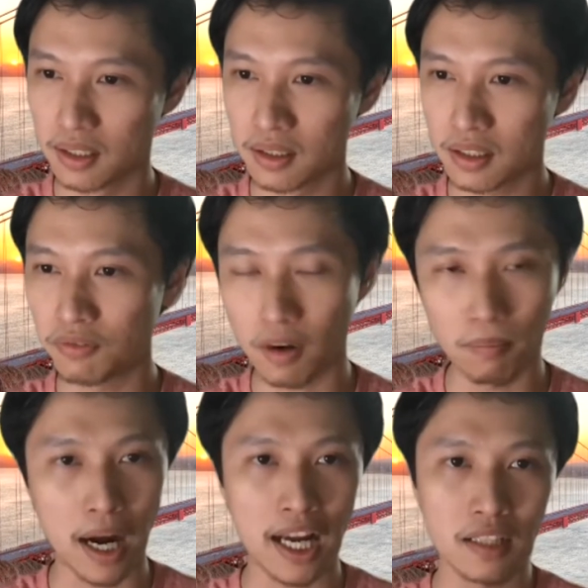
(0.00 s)
So from
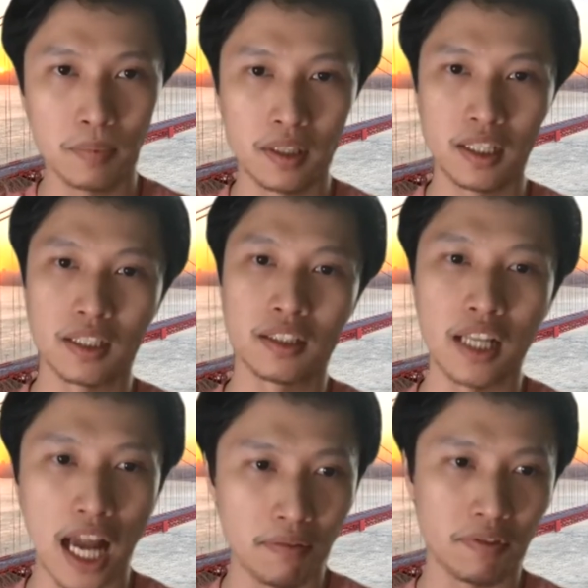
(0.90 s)
my experience, the
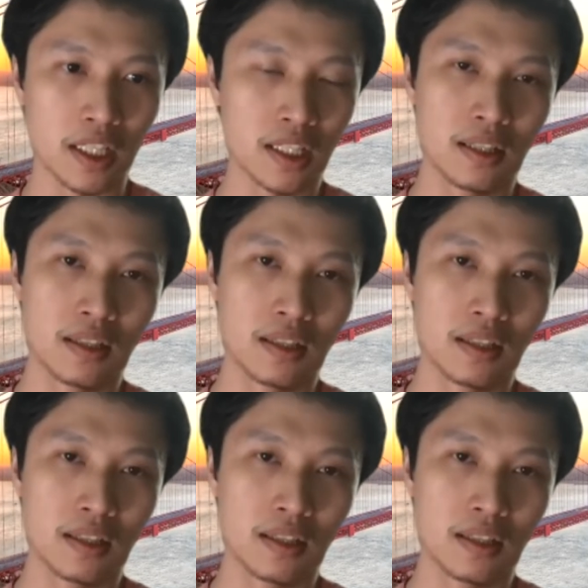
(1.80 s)
average